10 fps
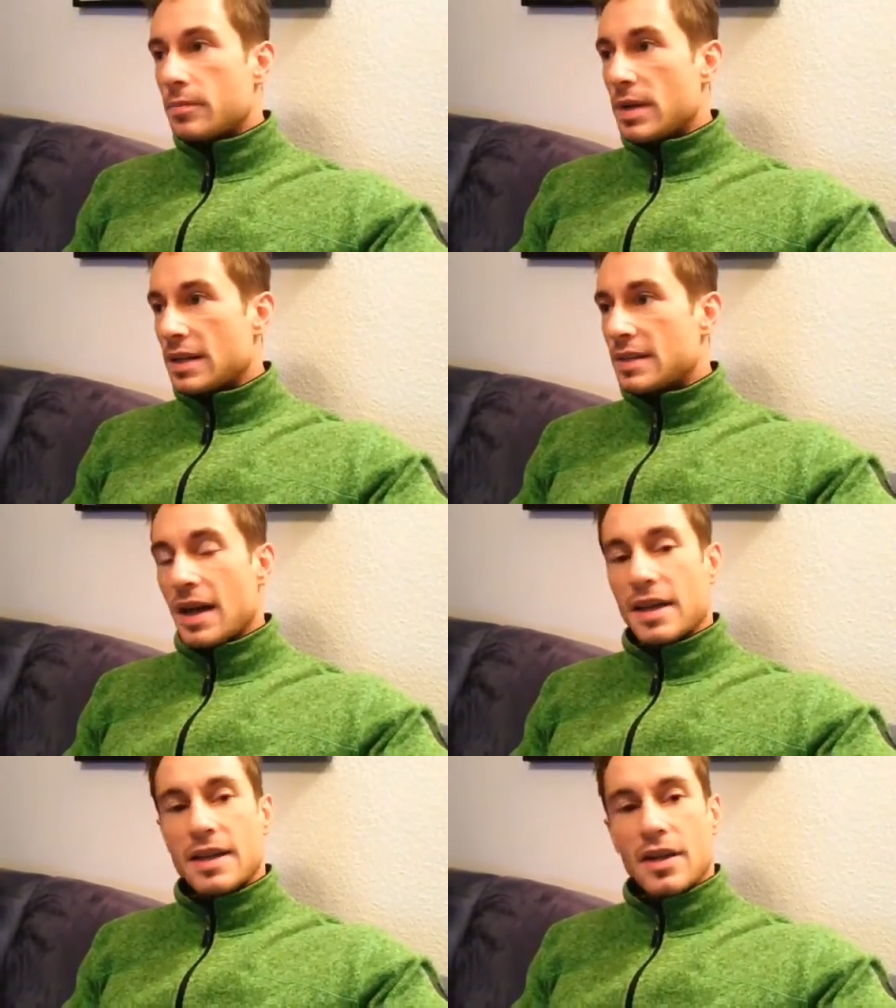But
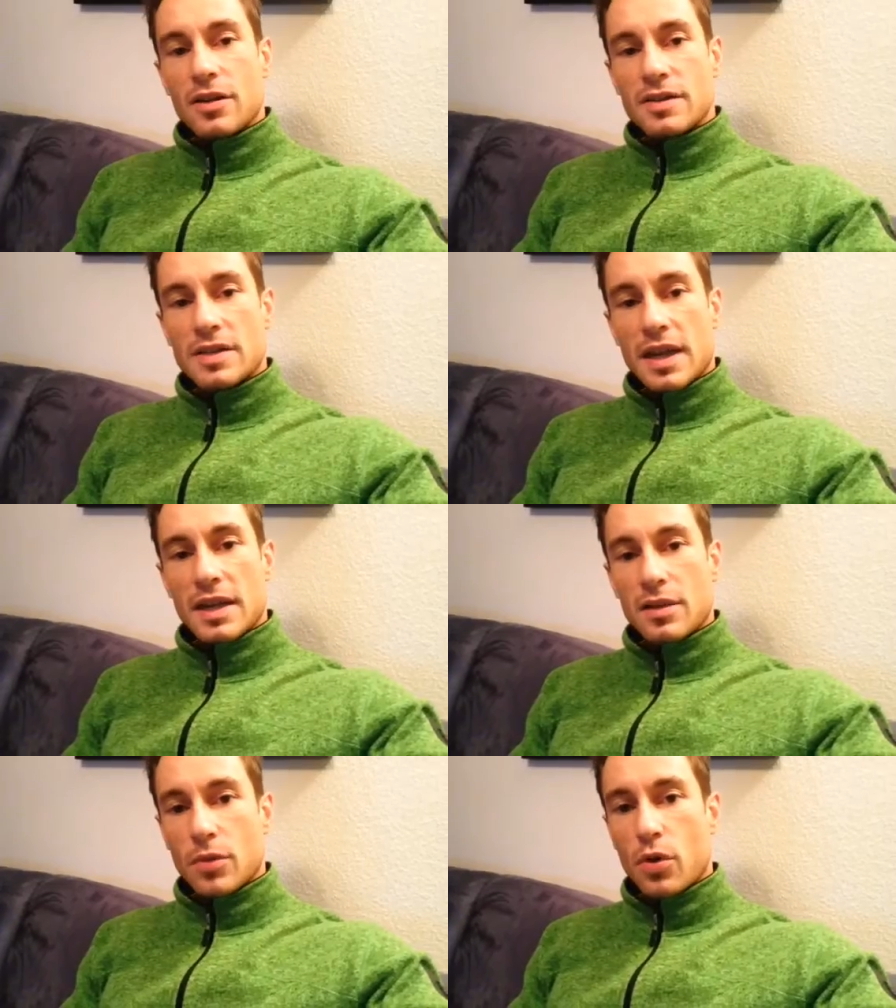I cannot say
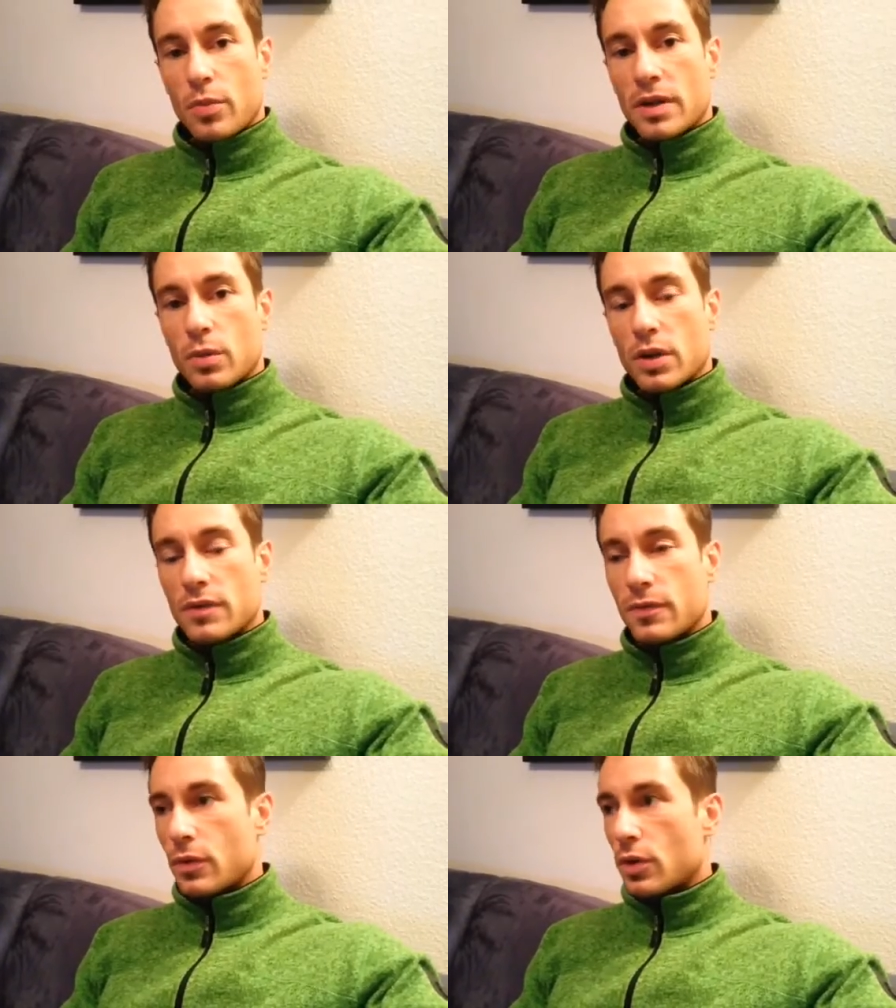at the moment what
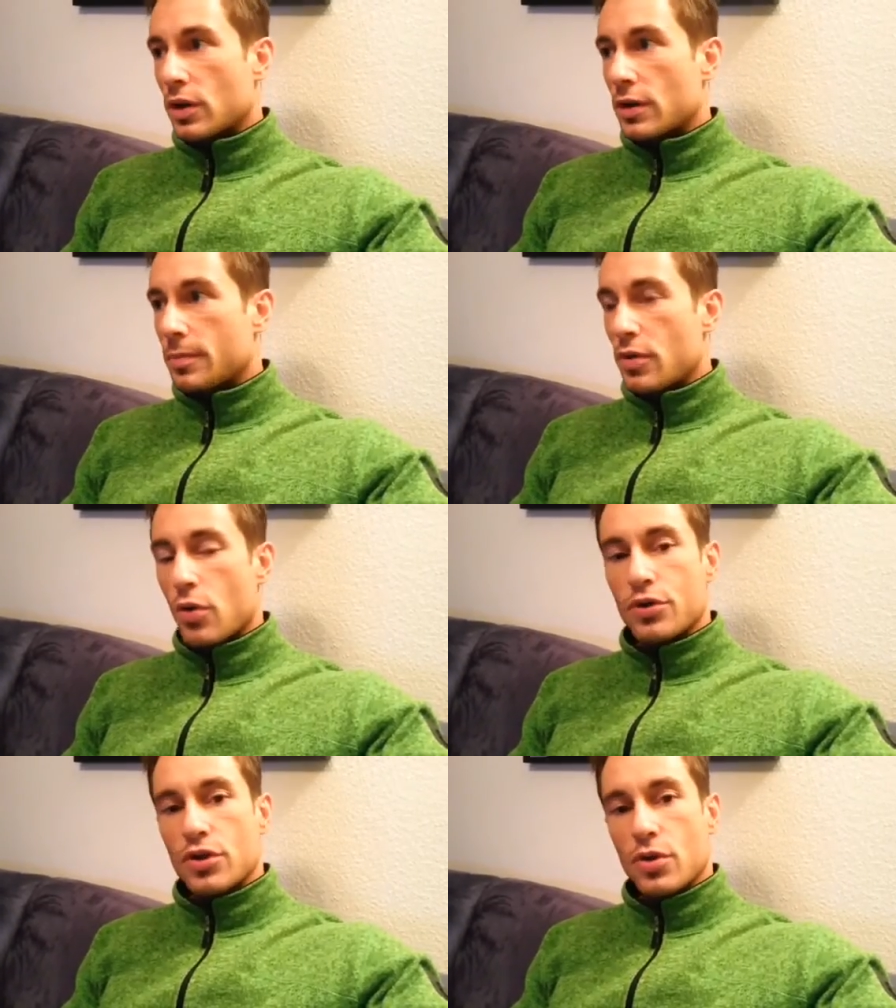for
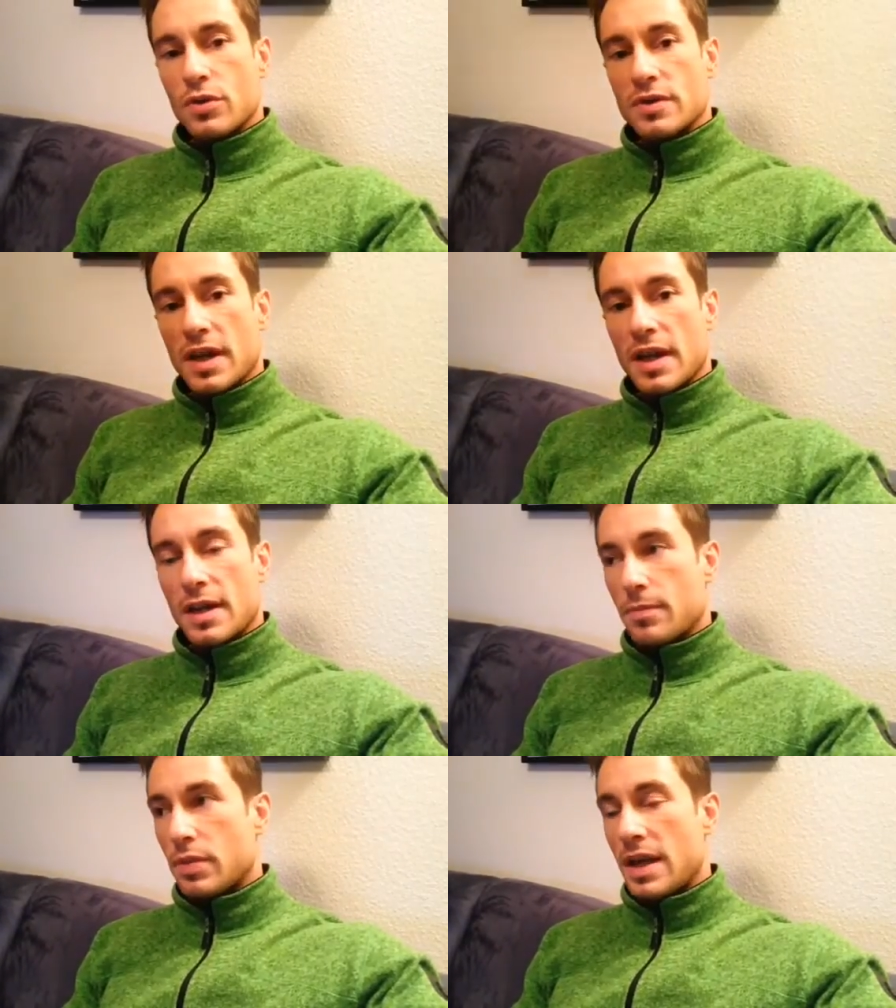pro shows
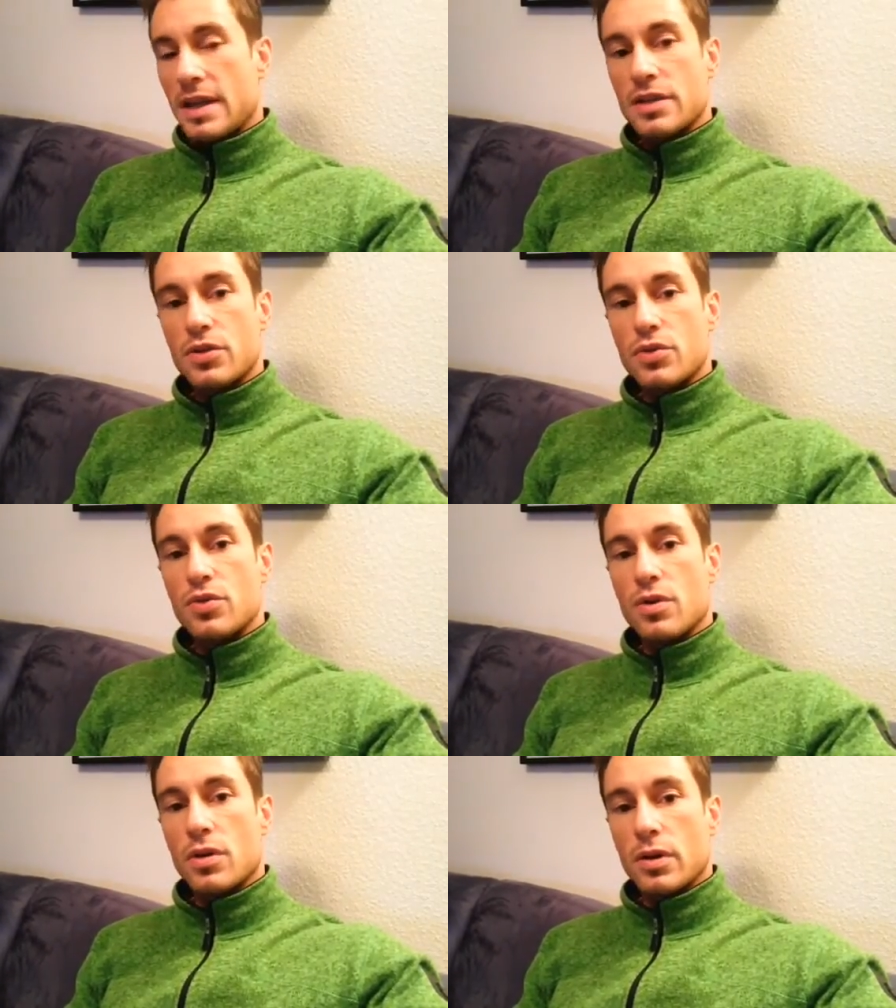I plan to
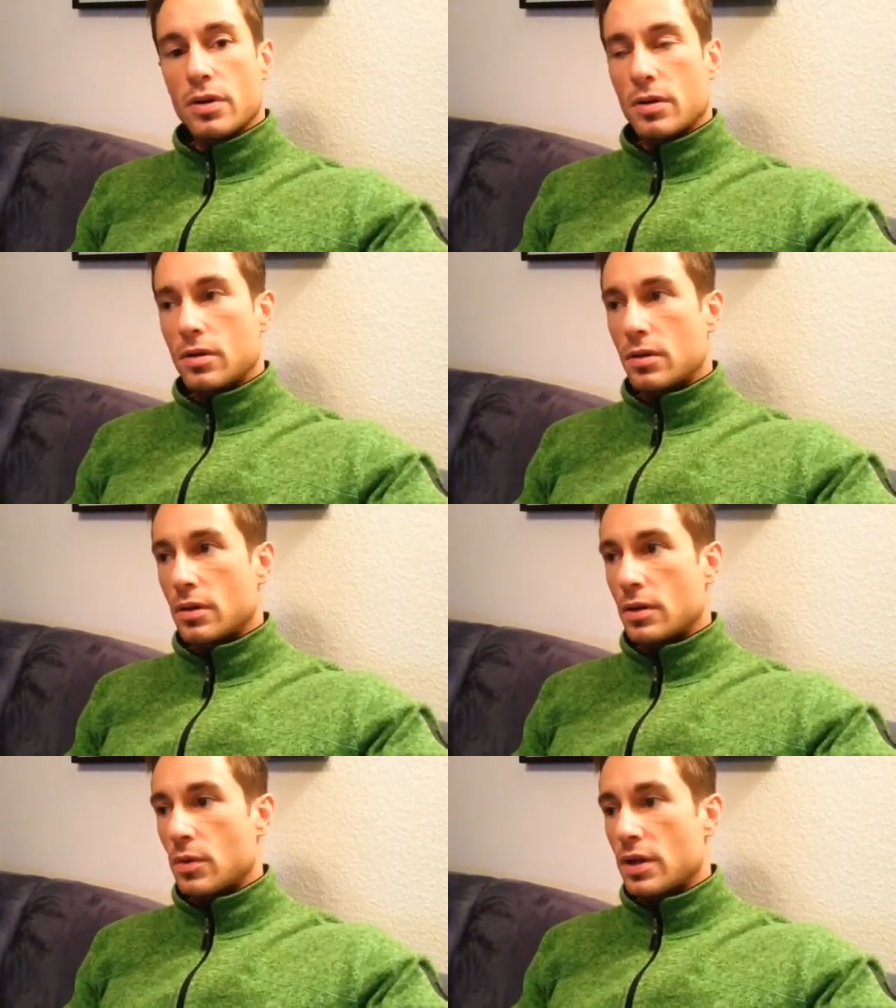do or,
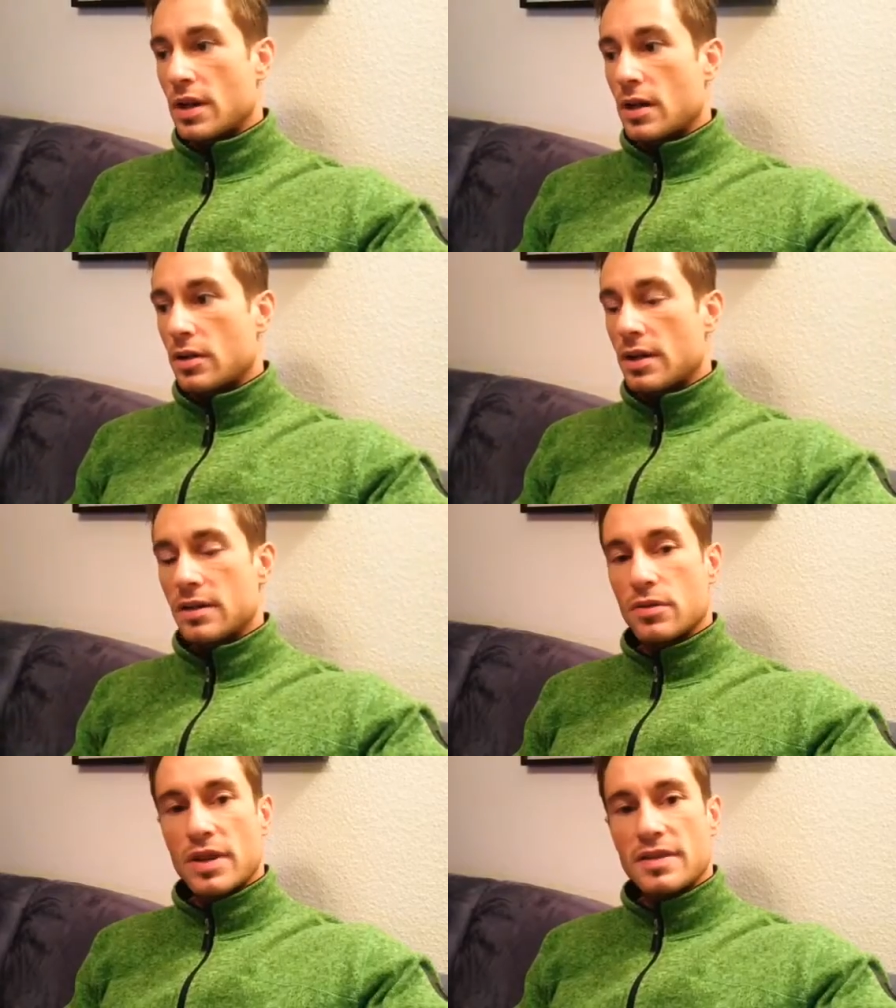or what are
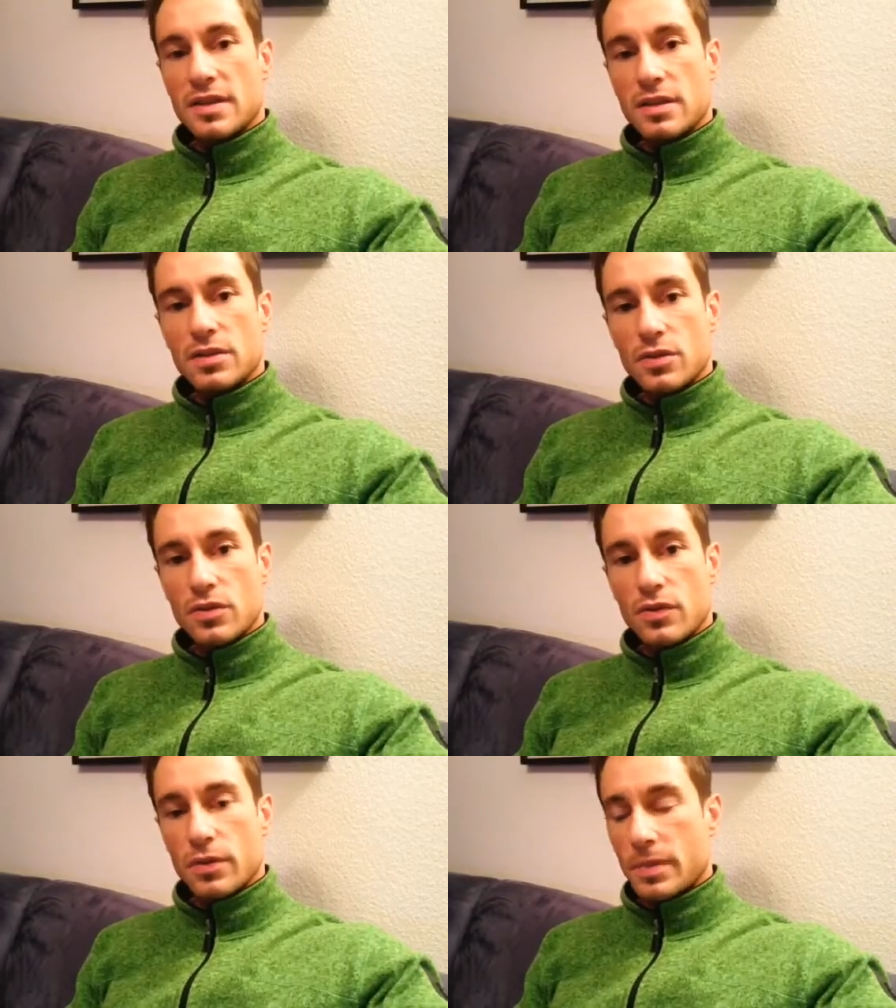interesting to
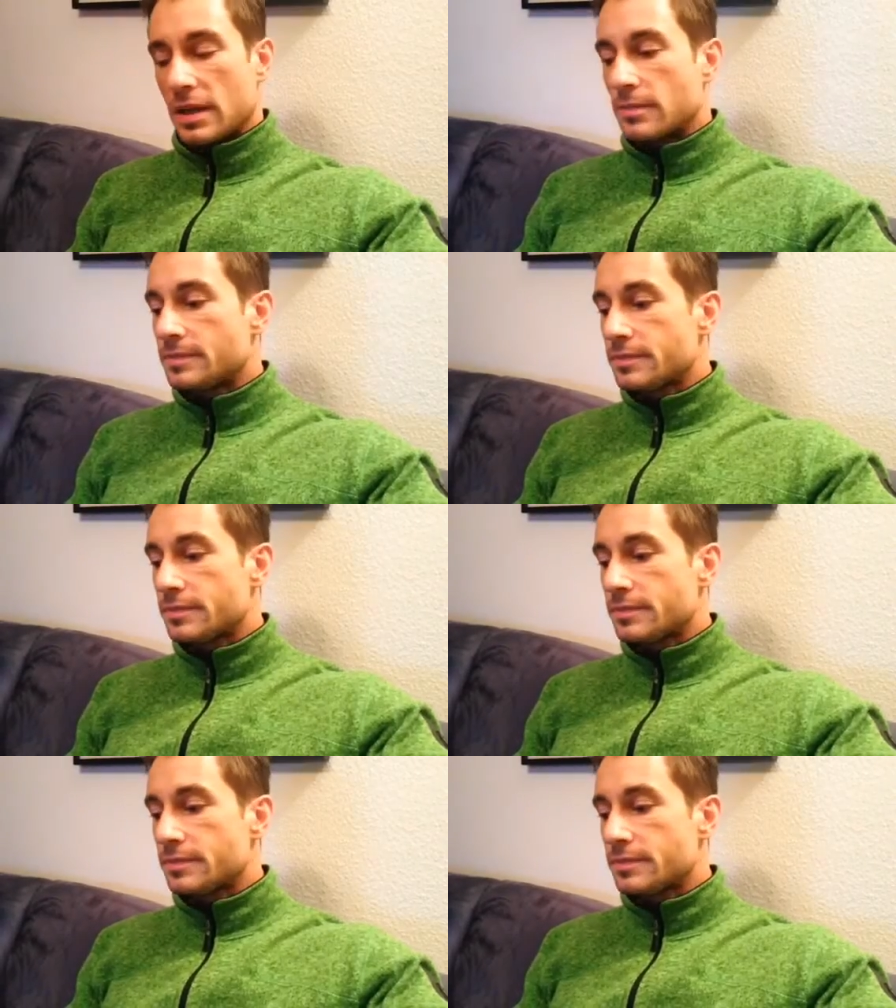do for me.